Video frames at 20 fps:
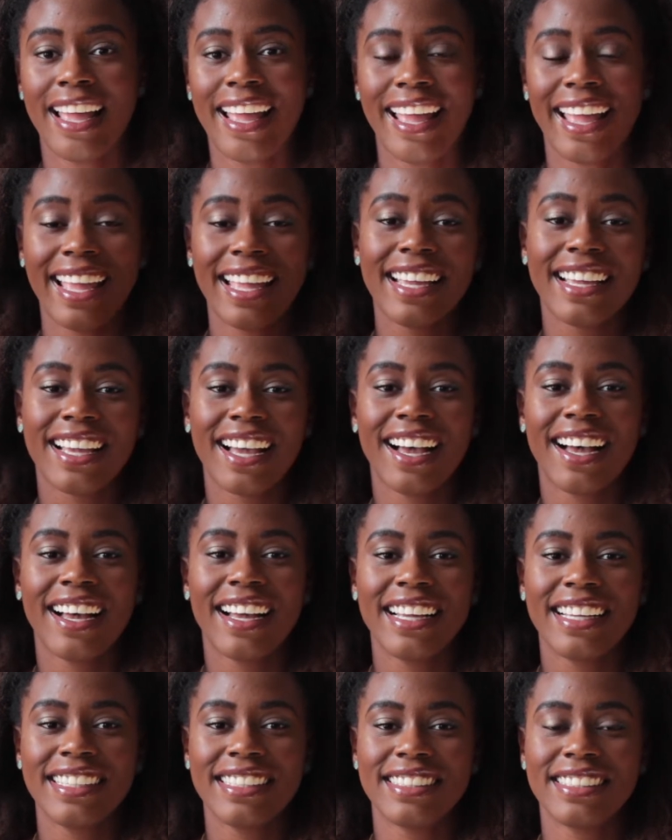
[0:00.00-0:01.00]
Hey
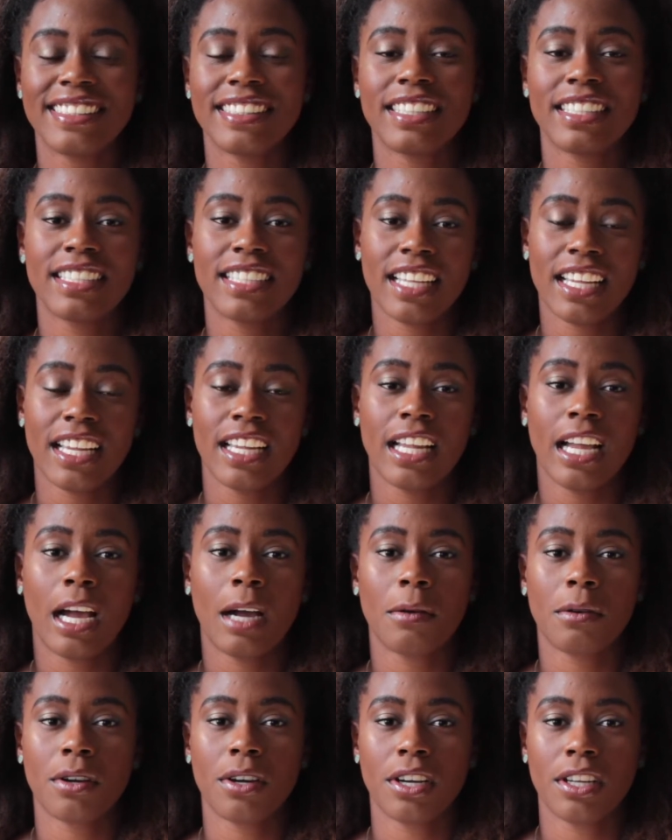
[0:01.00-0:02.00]
guys, today
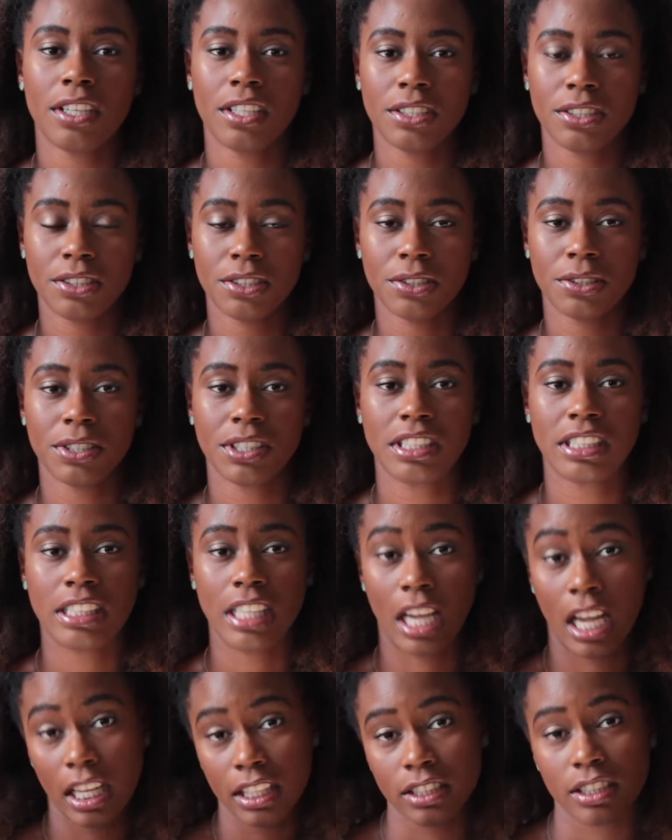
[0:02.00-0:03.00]
I'm going to do
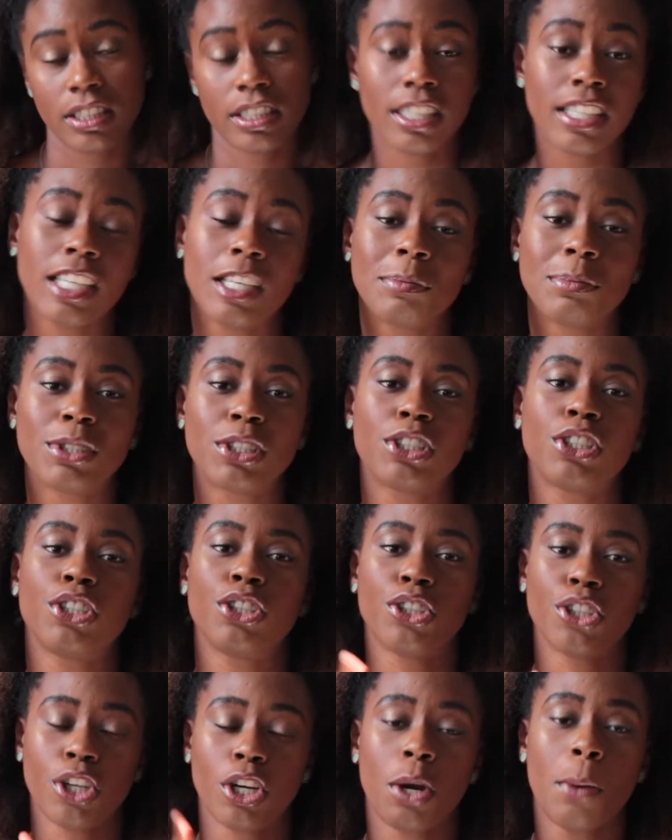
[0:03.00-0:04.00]
10 tips
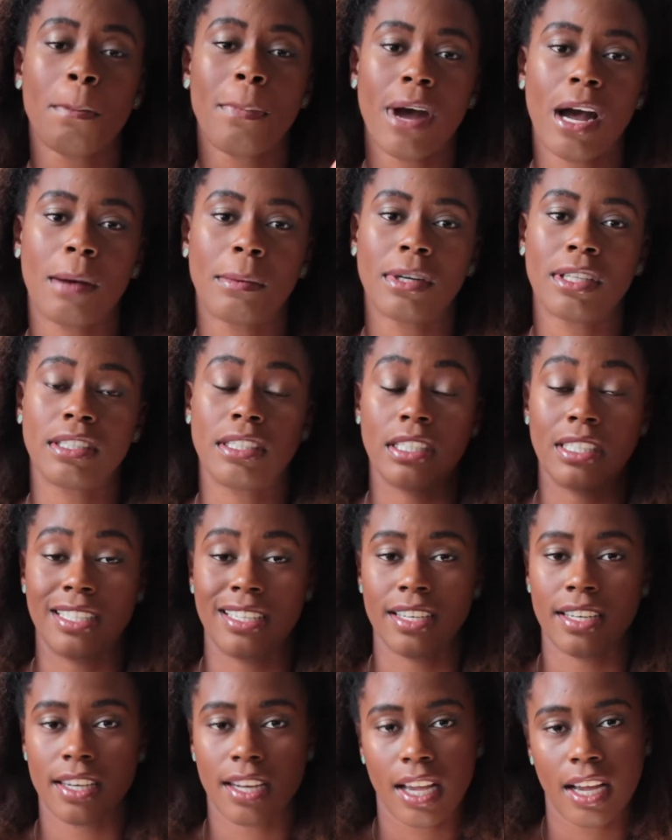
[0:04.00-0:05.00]
your mama
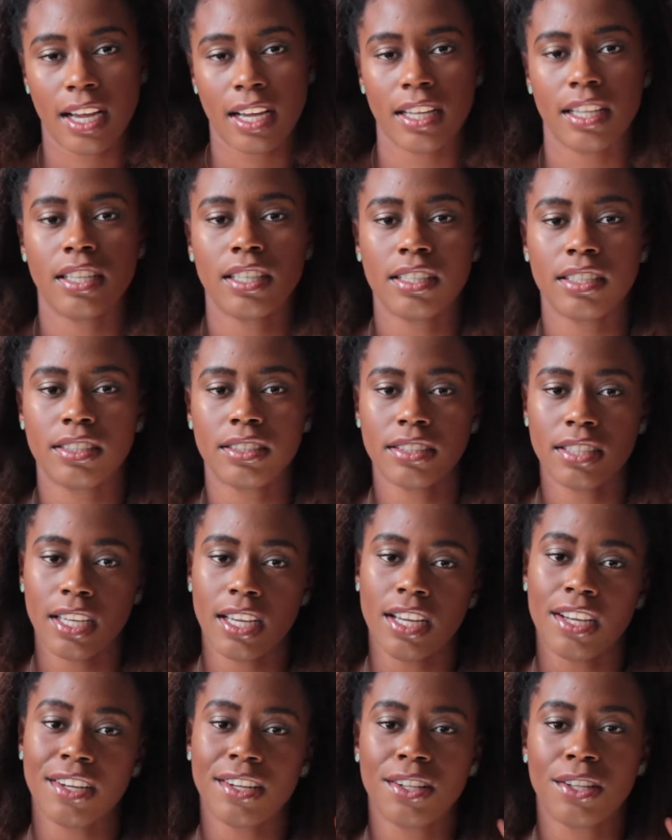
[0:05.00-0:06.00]
did not
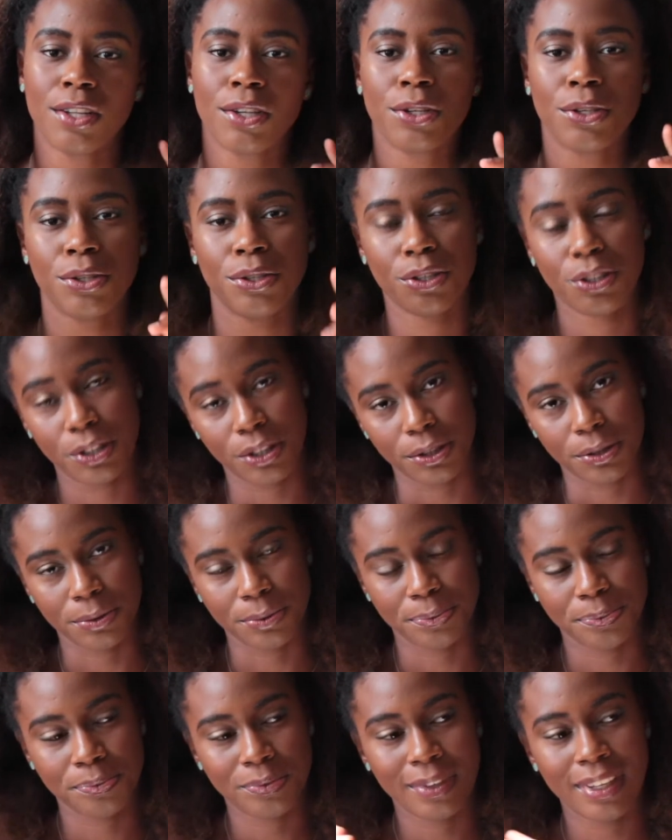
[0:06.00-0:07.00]
tell you,